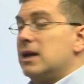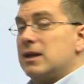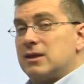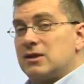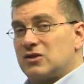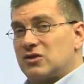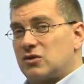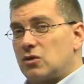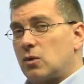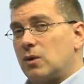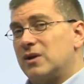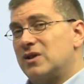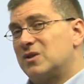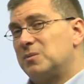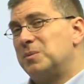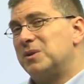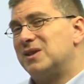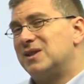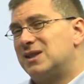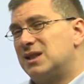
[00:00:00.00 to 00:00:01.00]
The story
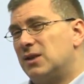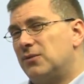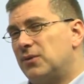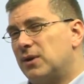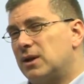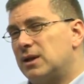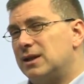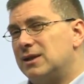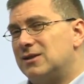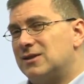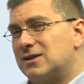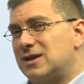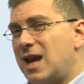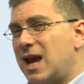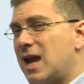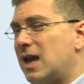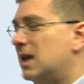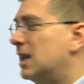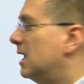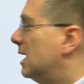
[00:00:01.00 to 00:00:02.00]
specifically
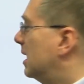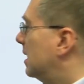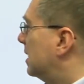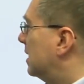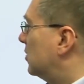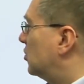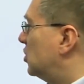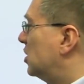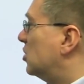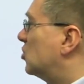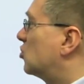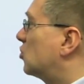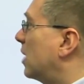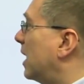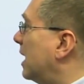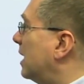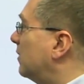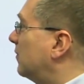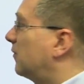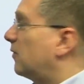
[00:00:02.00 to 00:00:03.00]
said that she
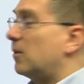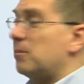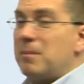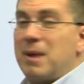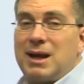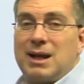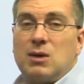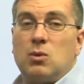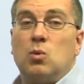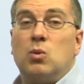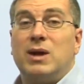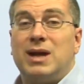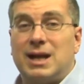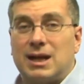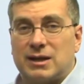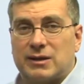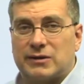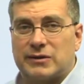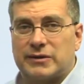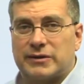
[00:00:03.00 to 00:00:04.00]
trained for many
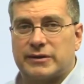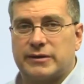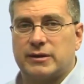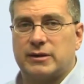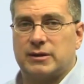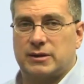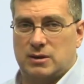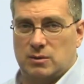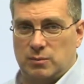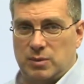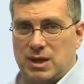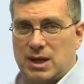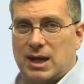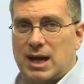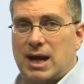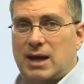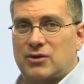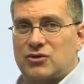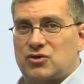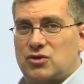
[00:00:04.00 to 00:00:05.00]
weeks to be an
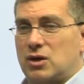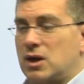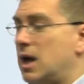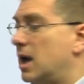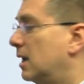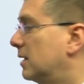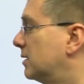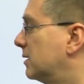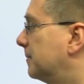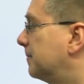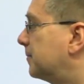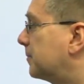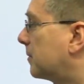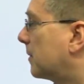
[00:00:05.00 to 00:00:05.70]
astronaut.